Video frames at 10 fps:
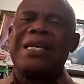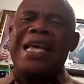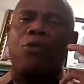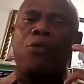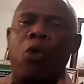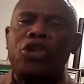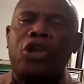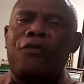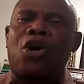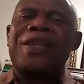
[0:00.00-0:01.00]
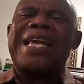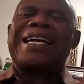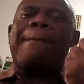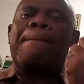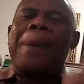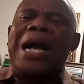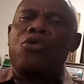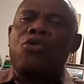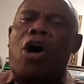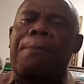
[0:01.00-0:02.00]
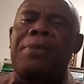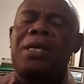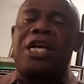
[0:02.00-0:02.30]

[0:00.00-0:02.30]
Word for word: A word of God that can back you up.